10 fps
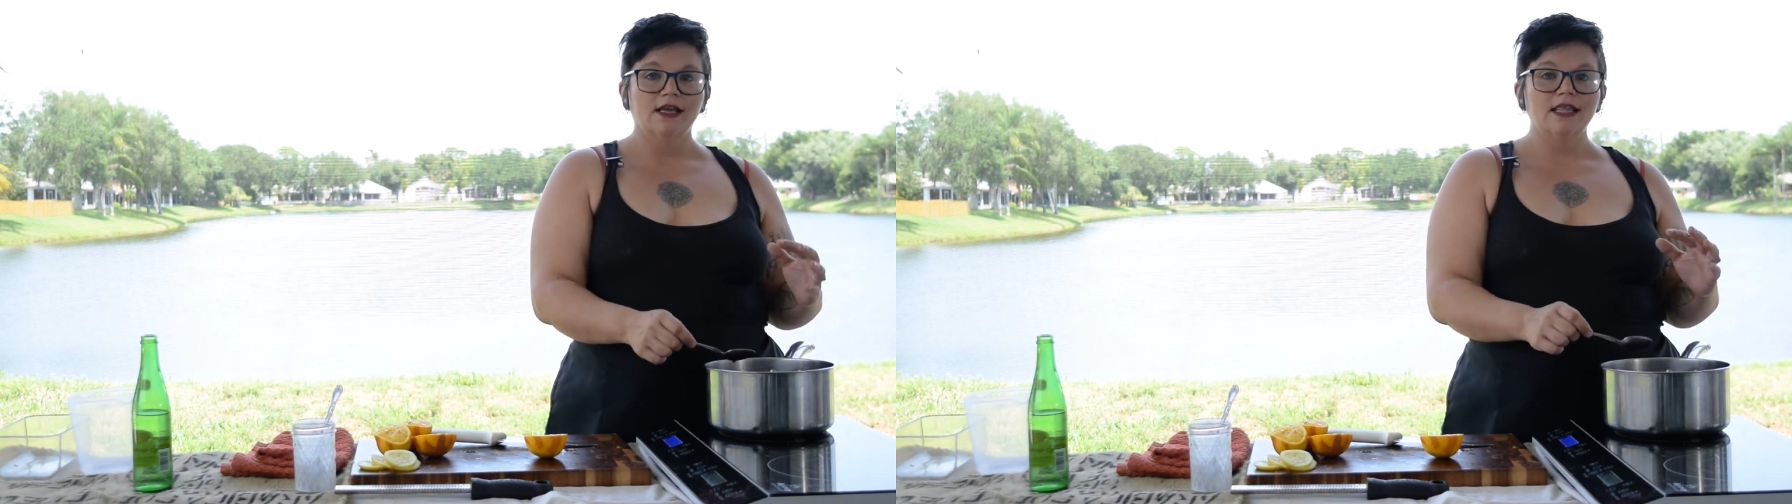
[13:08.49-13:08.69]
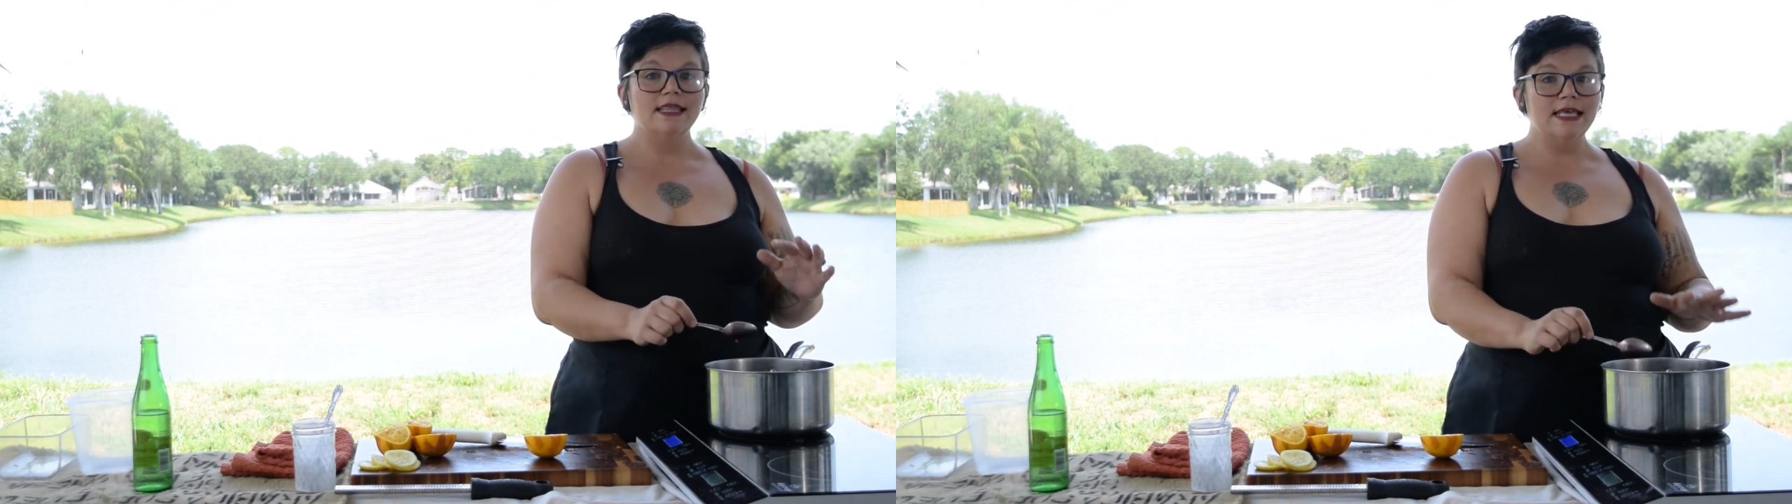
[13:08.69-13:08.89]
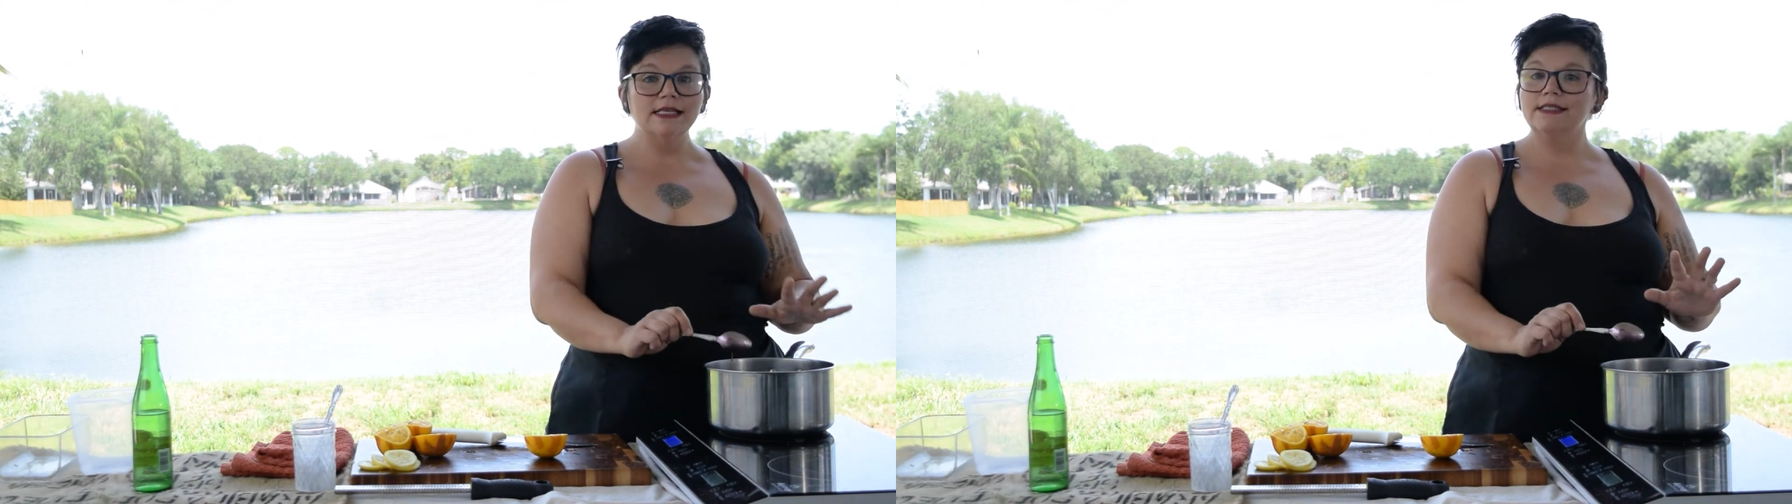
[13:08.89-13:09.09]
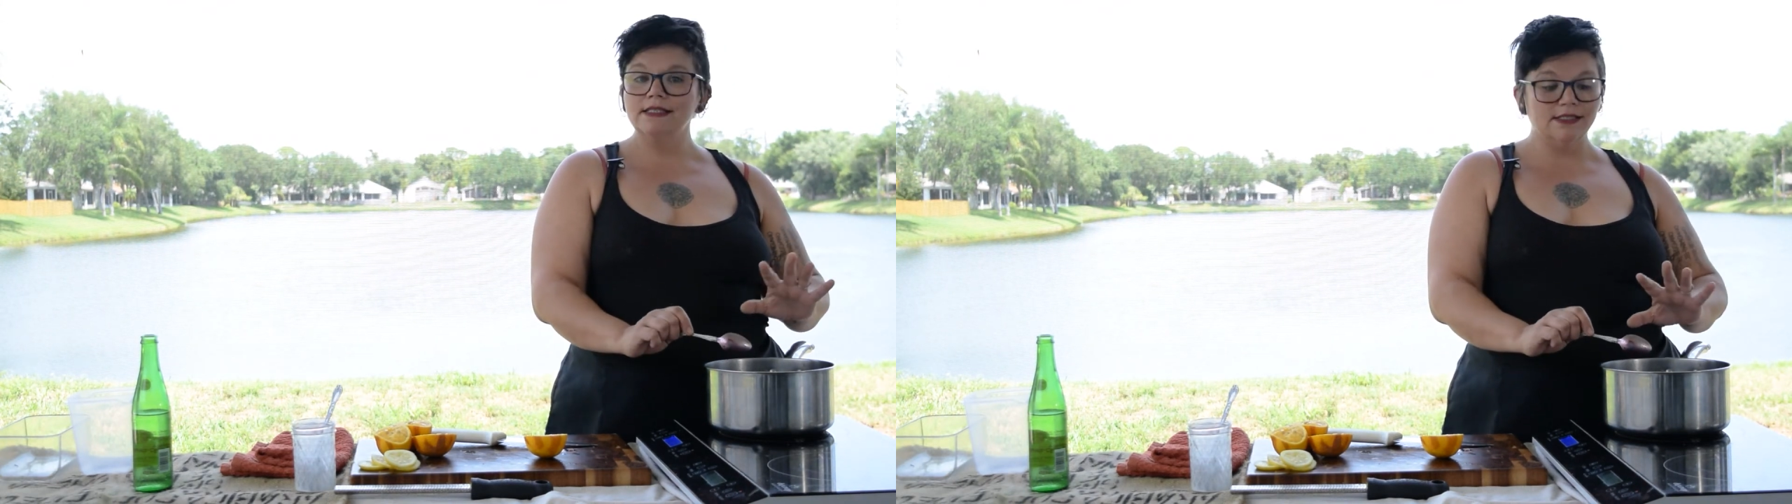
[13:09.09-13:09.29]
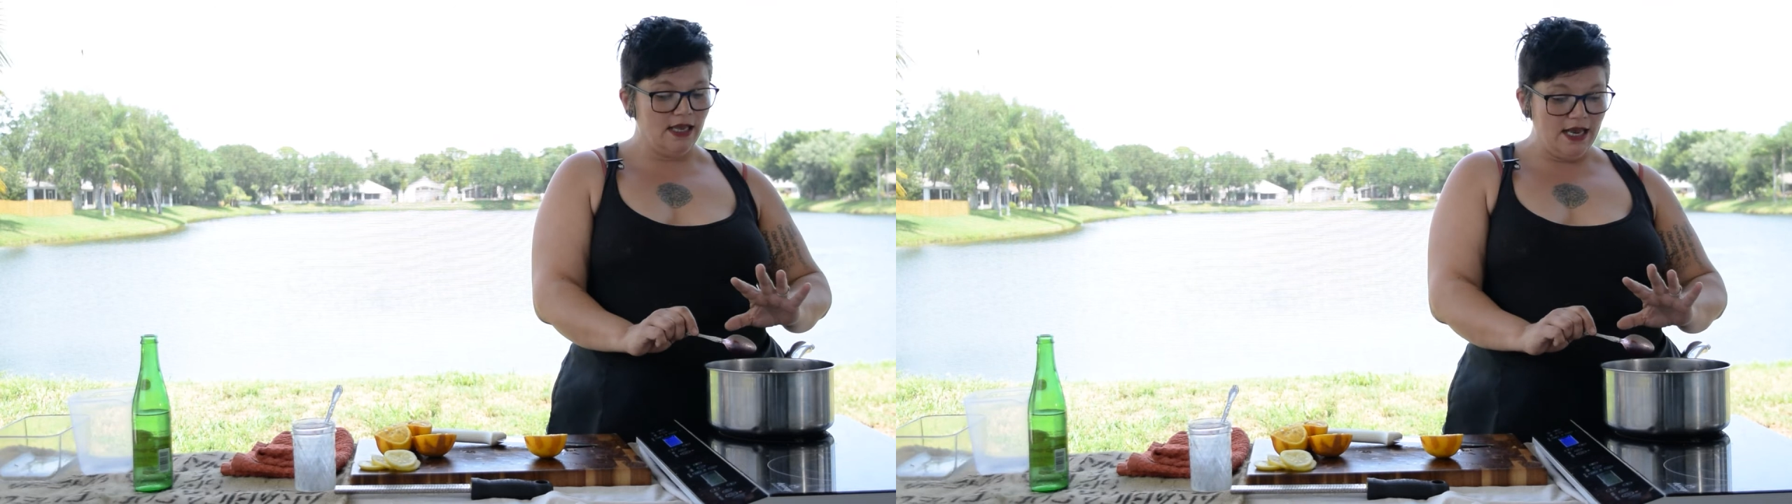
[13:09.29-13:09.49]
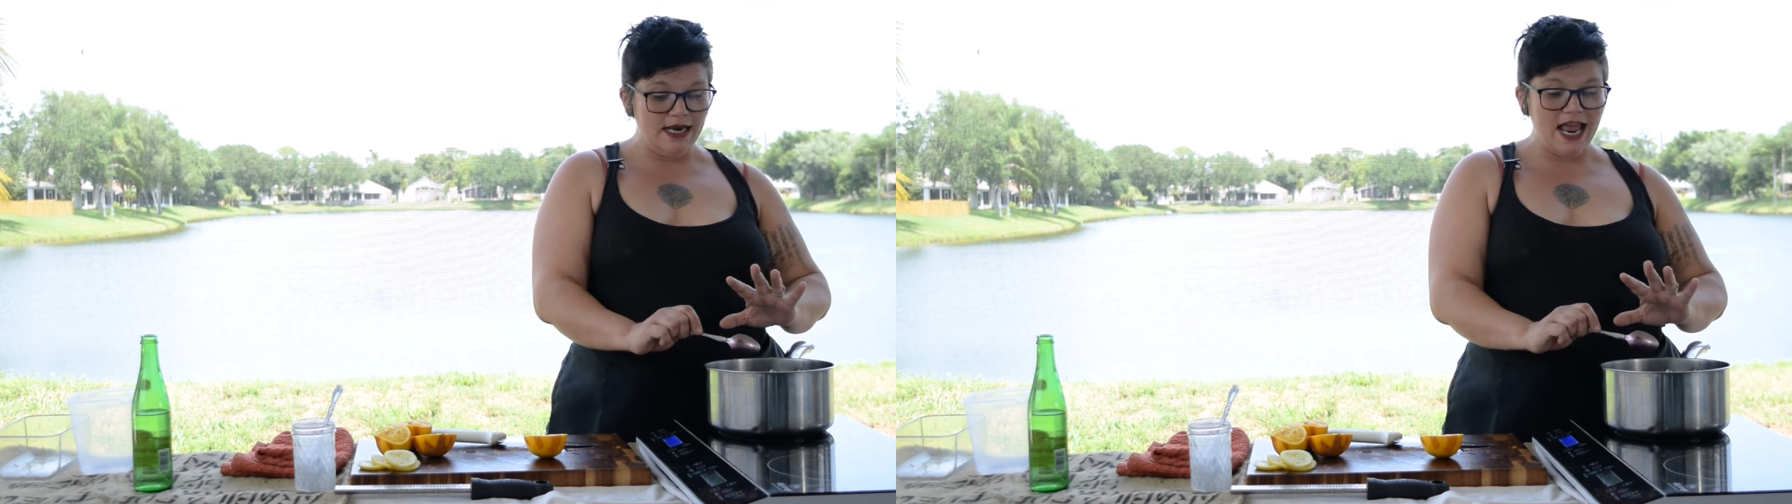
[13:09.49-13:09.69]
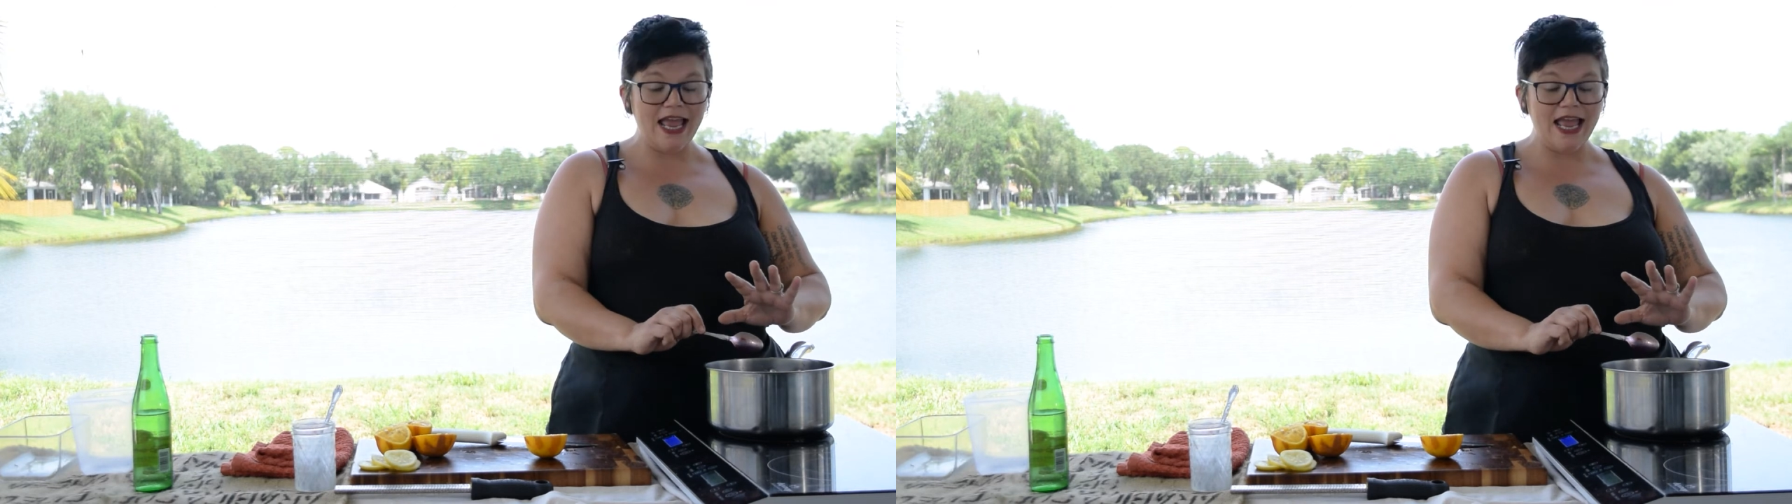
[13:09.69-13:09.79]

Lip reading: this is an